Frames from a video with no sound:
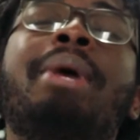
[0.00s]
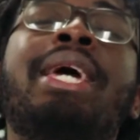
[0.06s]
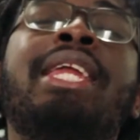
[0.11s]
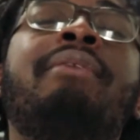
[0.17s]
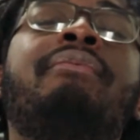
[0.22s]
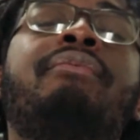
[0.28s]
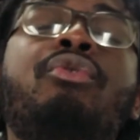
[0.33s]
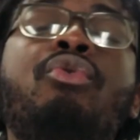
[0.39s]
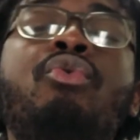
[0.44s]
man.
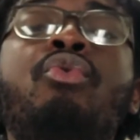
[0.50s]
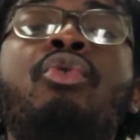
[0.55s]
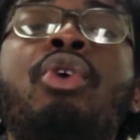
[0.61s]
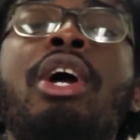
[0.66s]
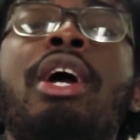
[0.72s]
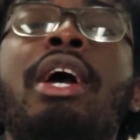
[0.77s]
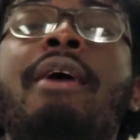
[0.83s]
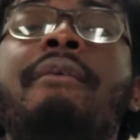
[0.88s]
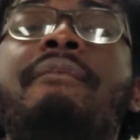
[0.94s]
If you
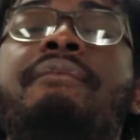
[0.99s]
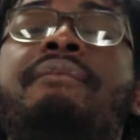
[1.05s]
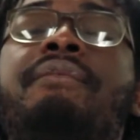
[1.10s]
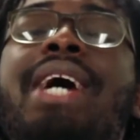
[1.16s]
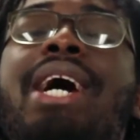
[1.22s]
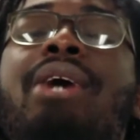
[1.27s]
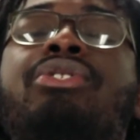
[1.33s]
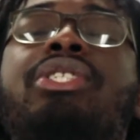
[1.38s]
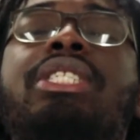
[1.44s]

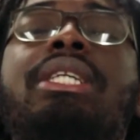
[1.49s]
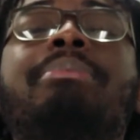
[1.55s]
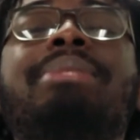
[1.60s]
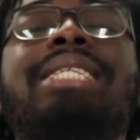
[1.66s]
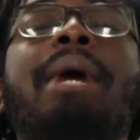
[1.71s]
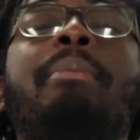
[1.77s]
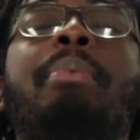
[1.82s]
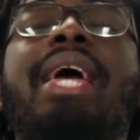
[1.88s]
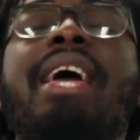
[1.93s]
found some
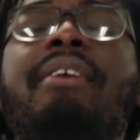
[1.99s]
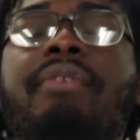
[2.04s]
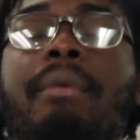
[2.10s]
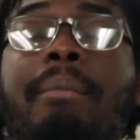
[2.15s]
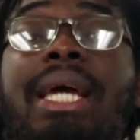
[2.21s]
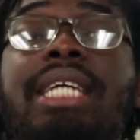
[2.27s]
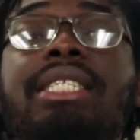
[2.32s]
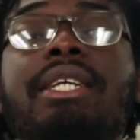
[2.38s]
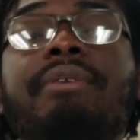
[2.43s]
type of
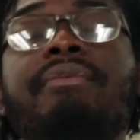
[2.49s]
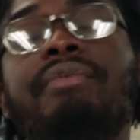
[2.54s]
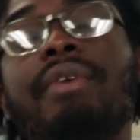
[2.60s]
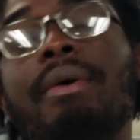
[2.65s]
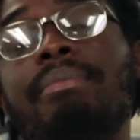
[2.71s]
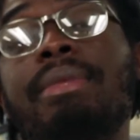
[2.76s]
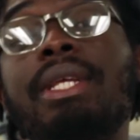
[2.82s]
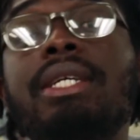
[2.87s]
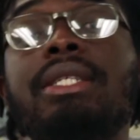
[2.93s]
information
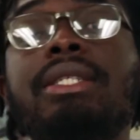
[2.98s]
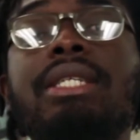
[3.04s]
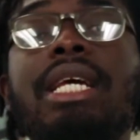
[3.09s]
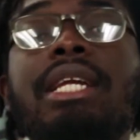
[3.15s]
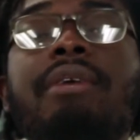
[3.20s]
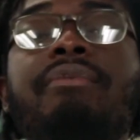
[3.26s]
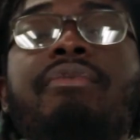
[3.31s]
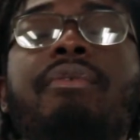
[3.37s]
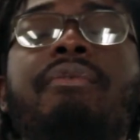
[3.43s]
from this,
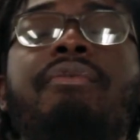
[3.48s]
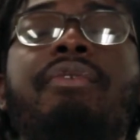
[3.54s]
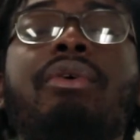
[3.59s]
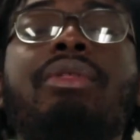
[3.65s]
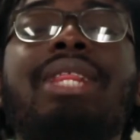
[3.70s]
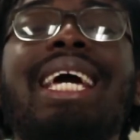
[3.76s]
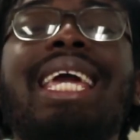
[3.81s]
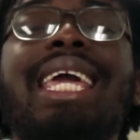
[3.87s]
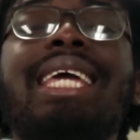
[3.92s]
and if you
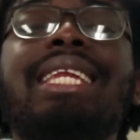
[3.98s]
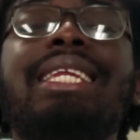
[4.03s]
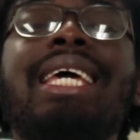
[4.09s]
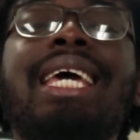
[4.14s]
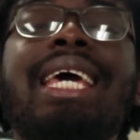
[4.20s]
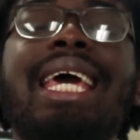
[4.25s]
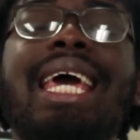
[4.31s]
feel like it